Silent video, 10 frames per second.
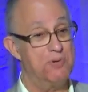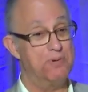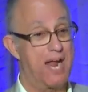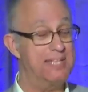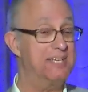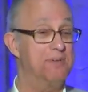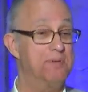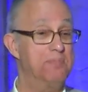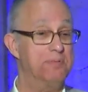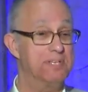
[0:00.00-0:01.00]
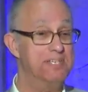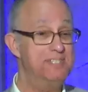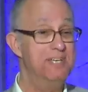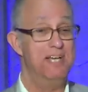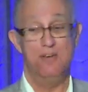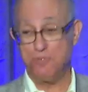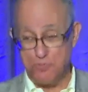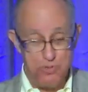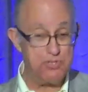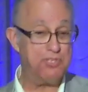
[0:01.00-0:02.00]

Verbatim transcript: what I tell people is if the rules,